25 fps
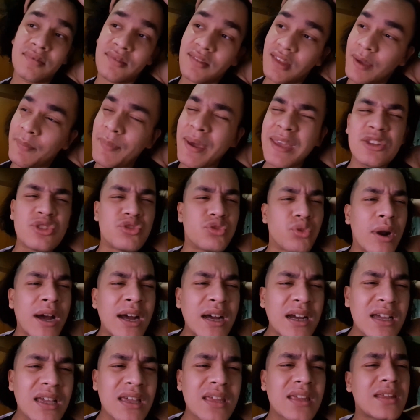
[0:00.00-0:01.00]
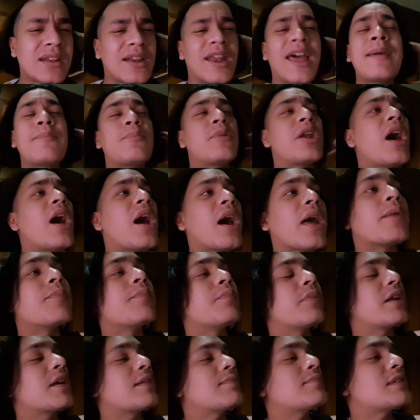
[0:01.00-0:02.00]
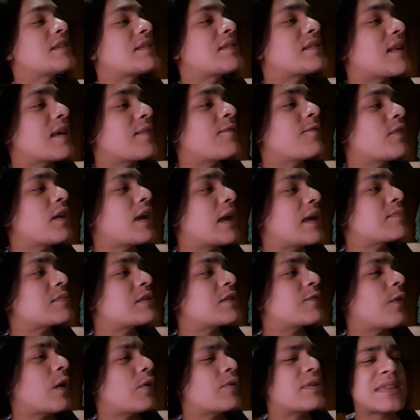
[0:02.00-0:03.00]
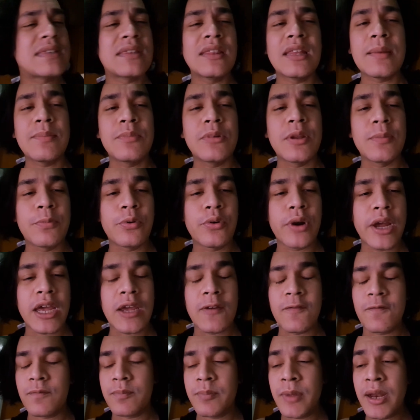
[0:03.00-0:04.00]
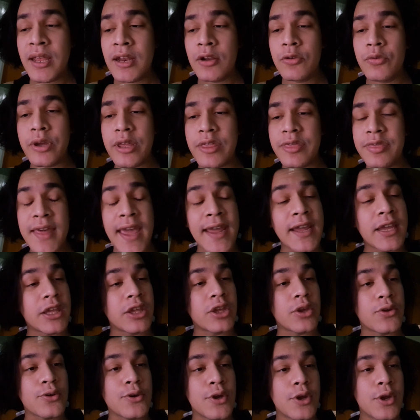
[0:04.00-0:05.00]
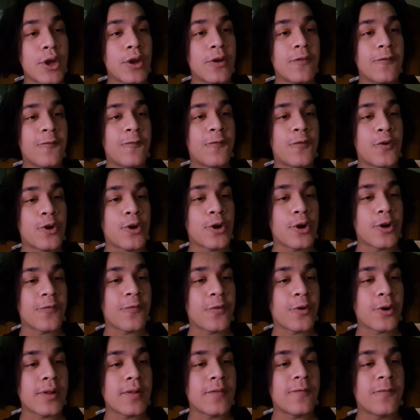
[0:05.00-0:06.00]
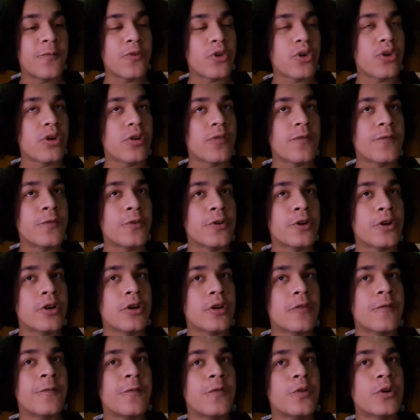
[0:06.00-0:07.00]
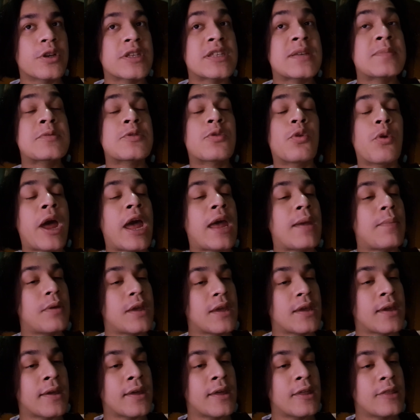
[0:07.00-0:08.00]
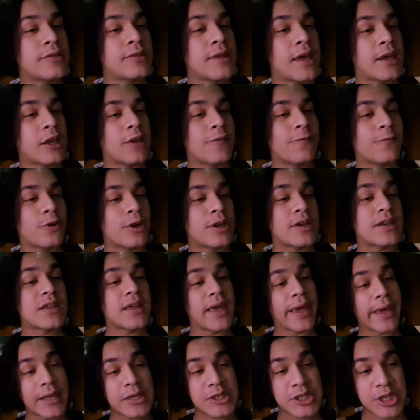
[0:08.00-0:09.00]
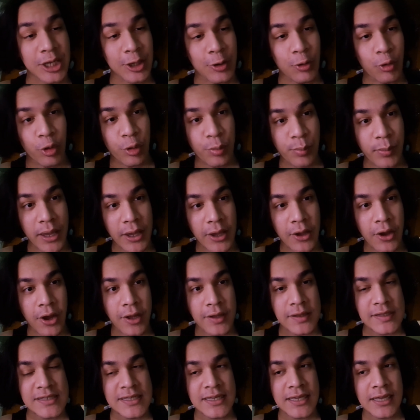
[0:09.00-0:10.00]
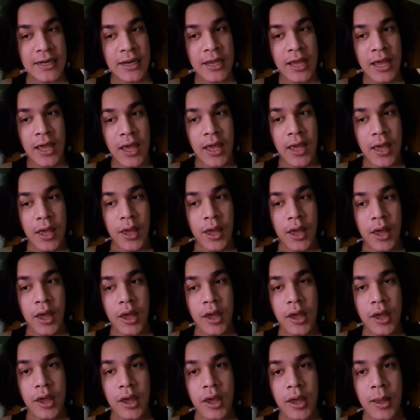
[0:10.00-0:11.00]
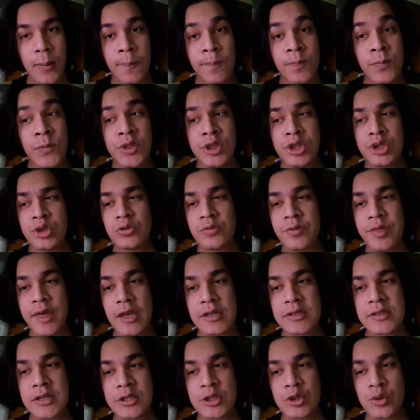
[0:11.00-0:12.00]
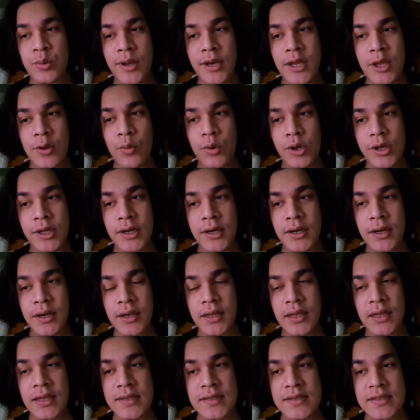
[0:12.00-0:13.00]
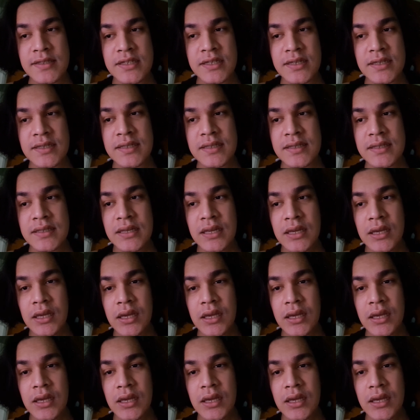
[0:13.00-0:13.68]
Am I drunk? I'm not, but I'm just I'm I'm just very sleep deprived. But anyway, thank you for for for for for subscribing. Thank you for engaging with my content. Uh, 2021 is just